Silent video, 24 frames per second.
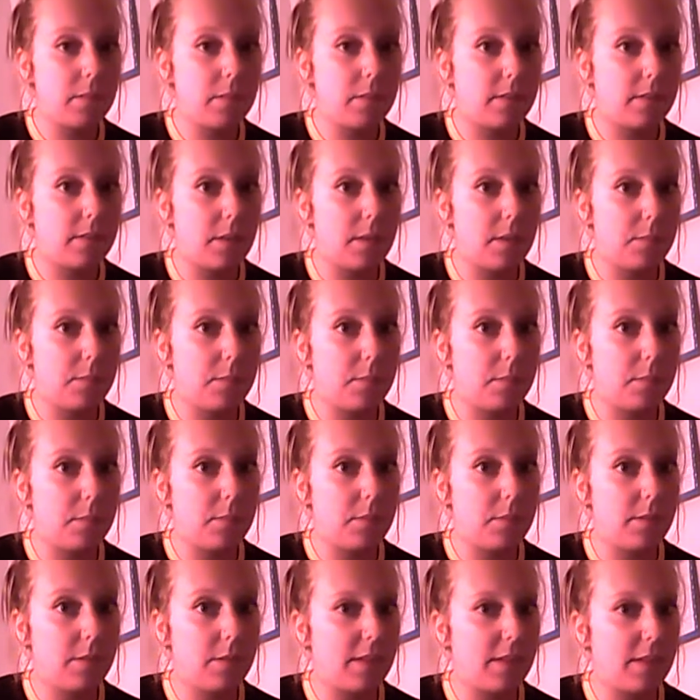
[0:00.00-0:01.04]
Skim
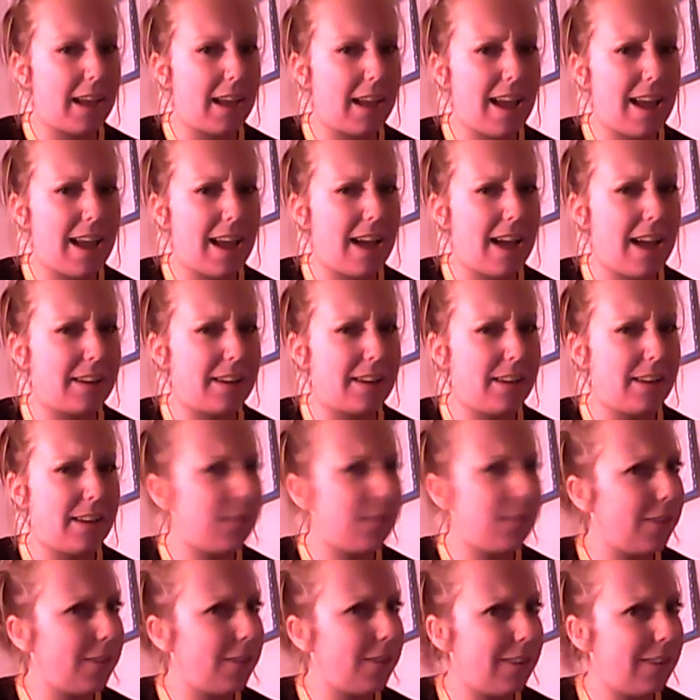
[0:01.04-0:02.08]
is like acting
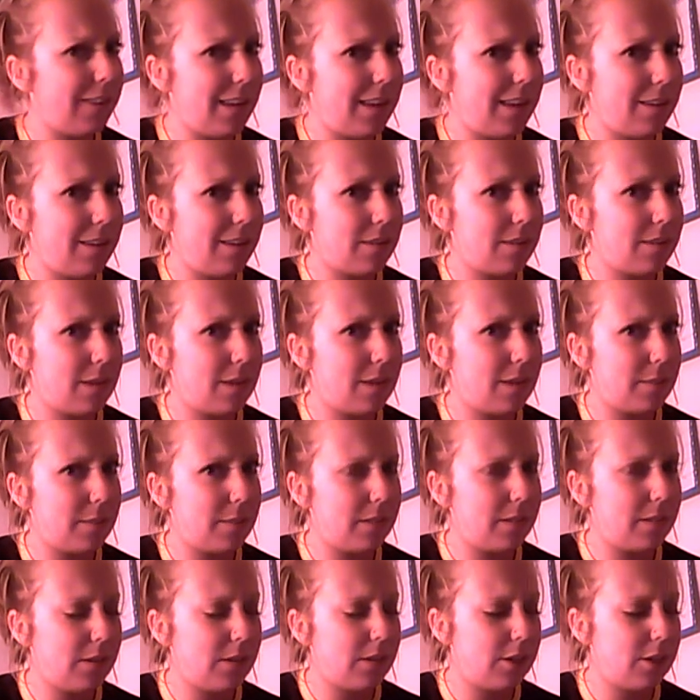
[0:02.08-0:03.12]
differently around Miss
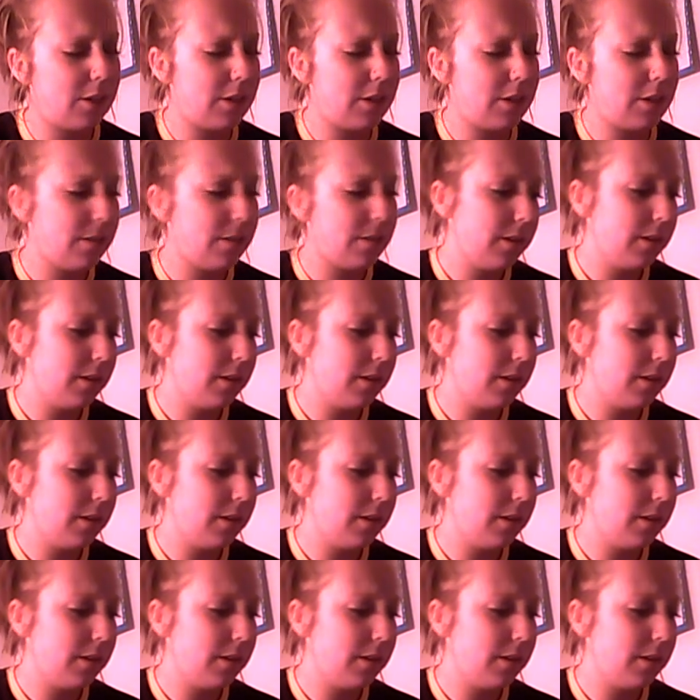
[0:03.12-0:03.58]
Archer.